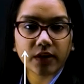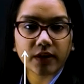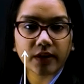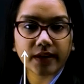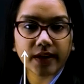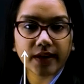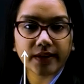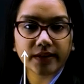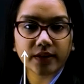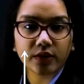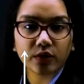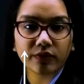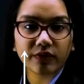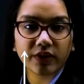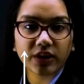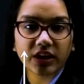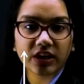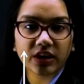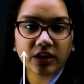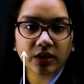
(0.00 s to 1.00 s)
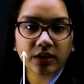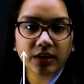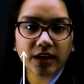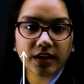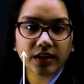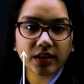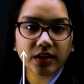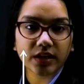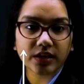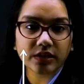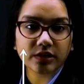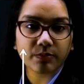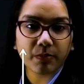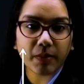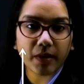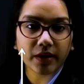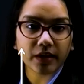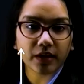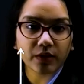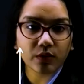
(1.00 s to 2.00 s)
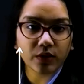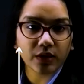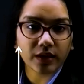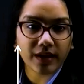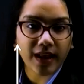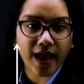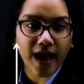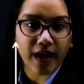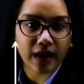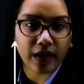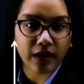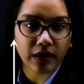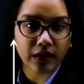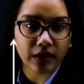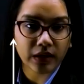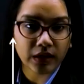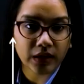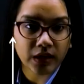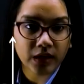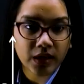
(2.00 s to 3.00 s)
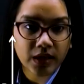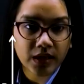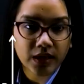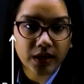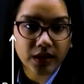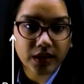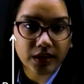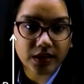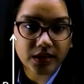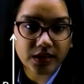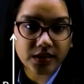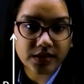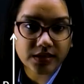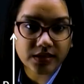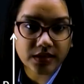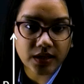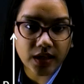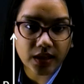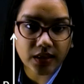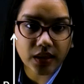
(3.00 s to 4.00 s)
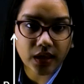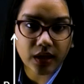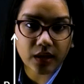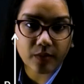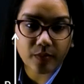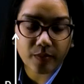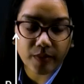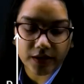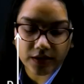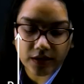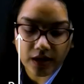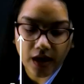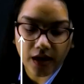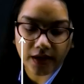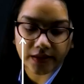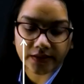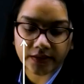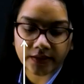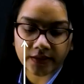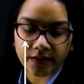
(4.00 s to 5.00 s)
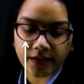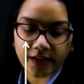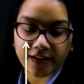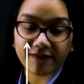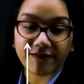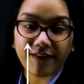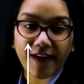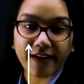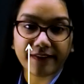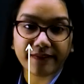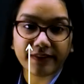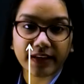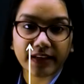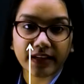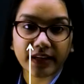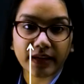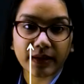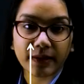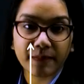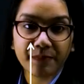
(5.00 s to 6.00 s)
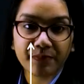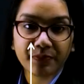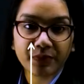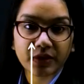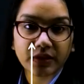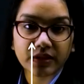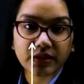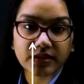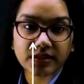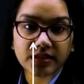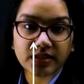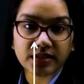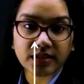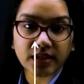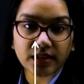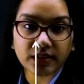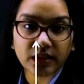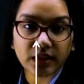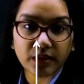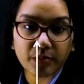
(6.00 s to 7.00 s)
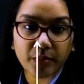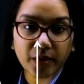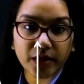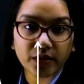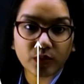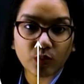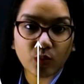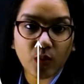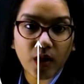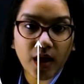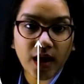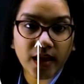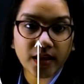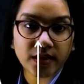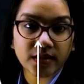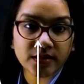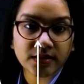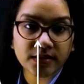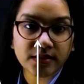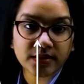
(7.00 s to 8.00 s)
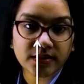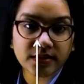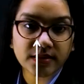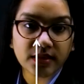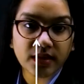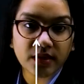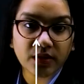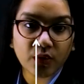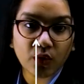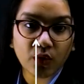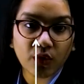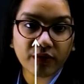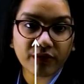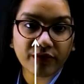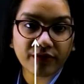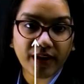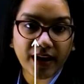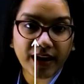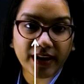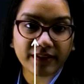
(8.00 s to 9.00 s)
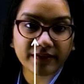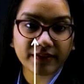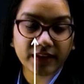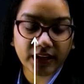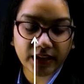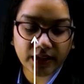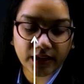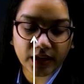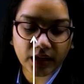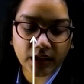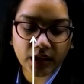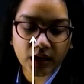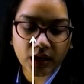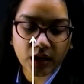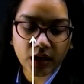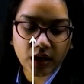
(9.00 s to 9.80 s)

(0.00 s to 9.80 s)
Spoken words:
write it over here that this particular angle is nothing but 105 degree. This is nothing but 105 degree.